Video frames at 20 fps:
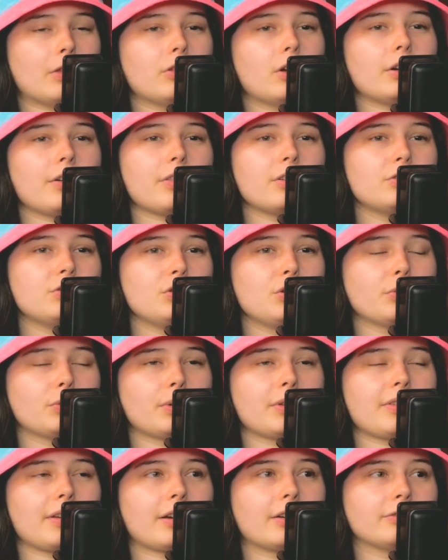the newer
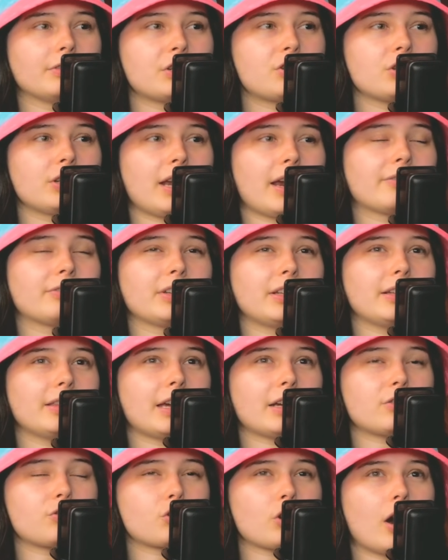ones, like originally I really
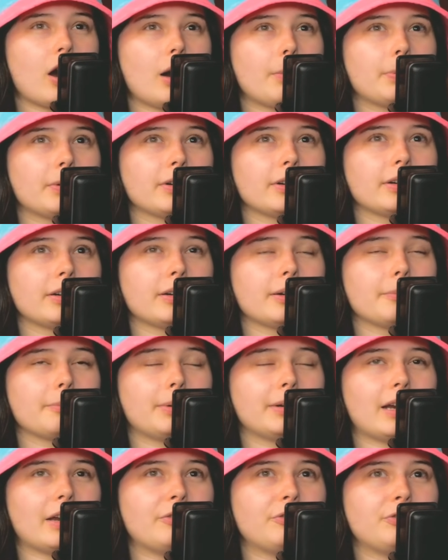liked Chopper,
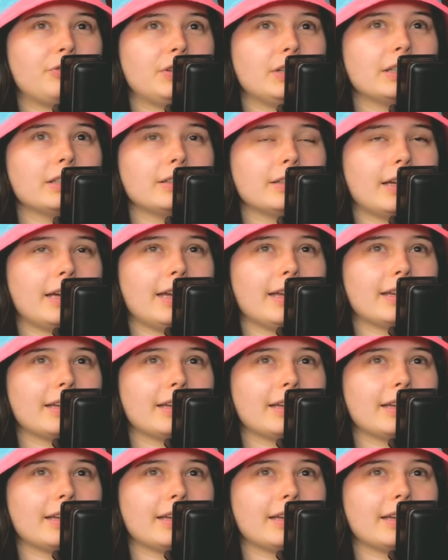but I feel like